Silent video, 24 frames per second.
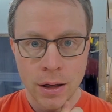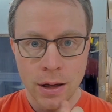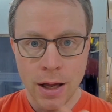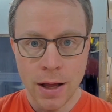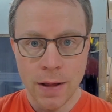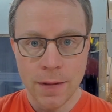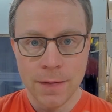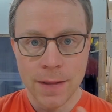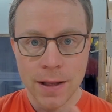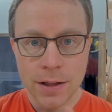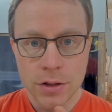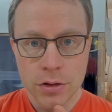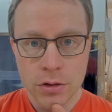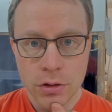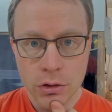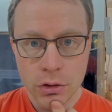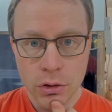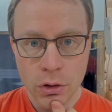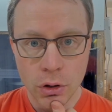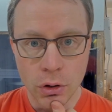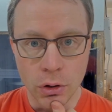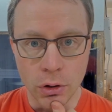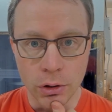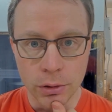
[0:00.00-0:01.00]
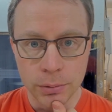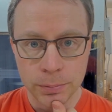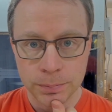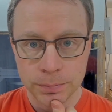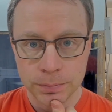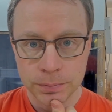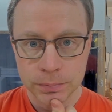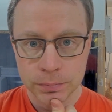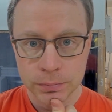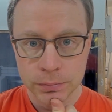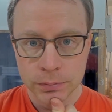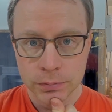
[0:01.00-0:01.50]
And that's not all.
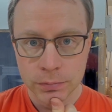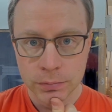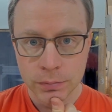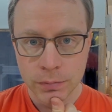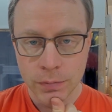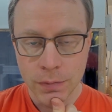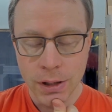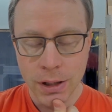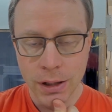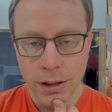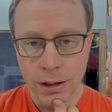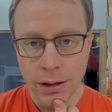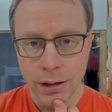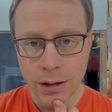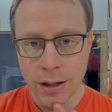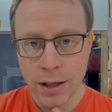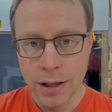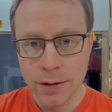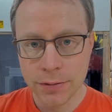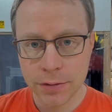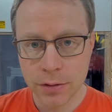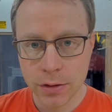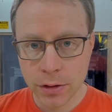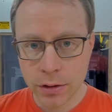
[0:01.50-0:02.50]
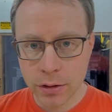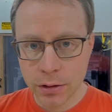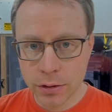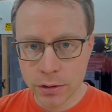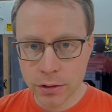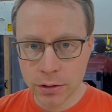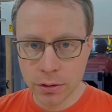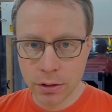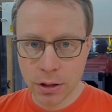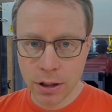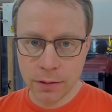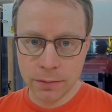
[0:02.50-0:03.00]
After
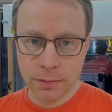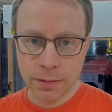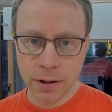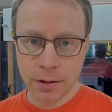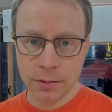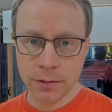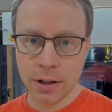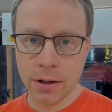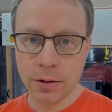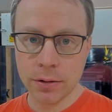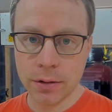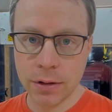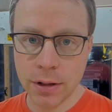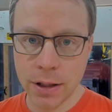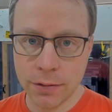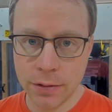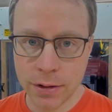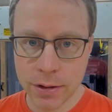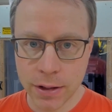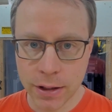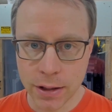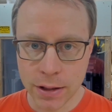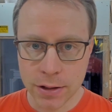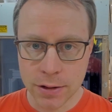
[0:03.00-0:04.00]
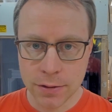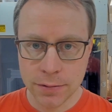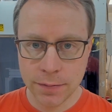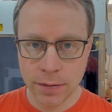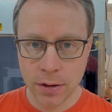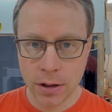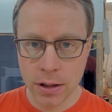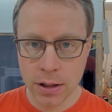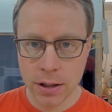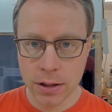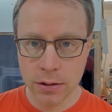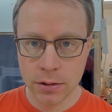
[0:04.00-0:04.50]
you have found out everything is
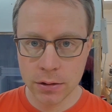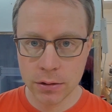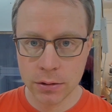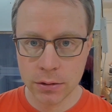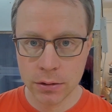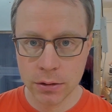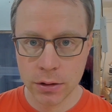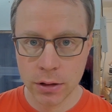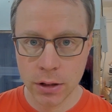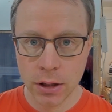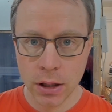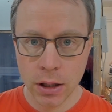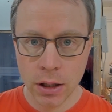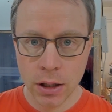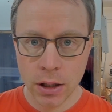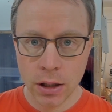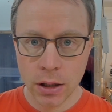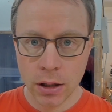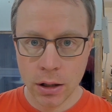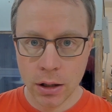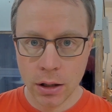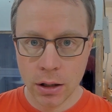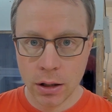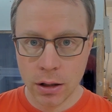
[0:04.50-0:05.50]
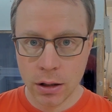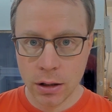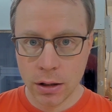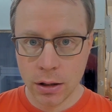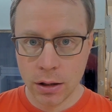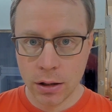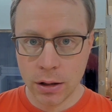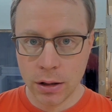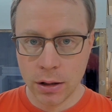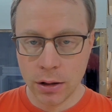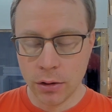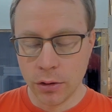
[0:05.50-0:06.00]
fine,
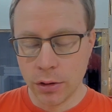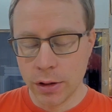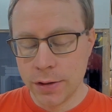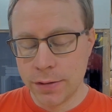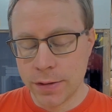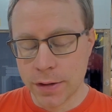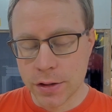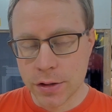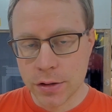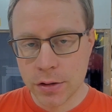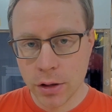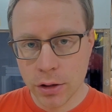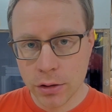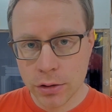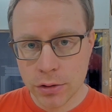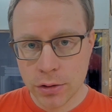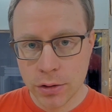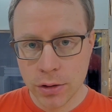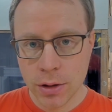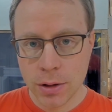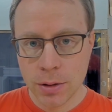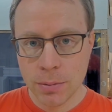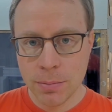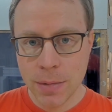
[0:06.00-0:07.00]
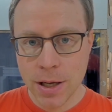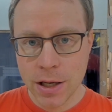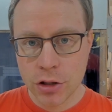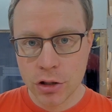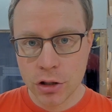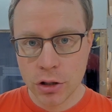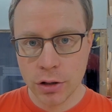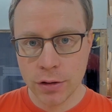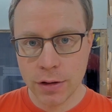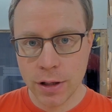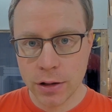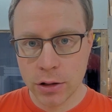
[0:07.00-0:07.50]
or if it's not, make
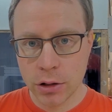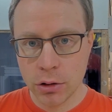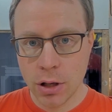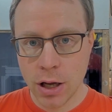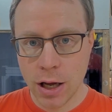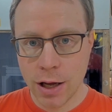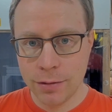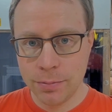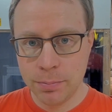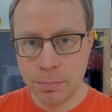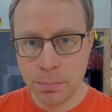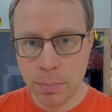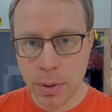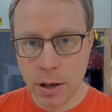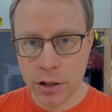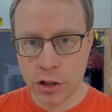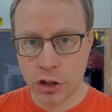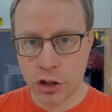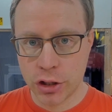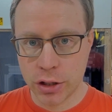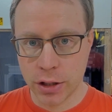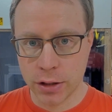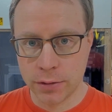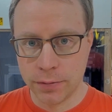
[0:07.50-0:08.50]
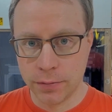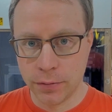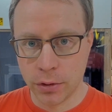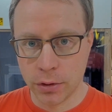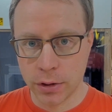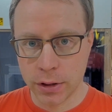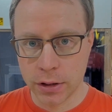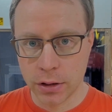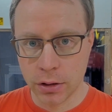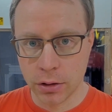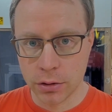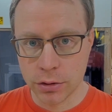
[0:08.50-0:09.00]
sure that you have budget for
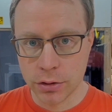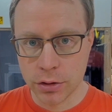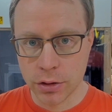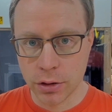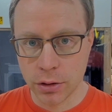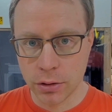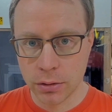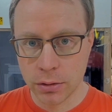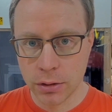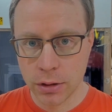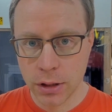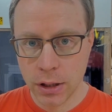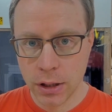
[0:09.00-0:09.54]
it also.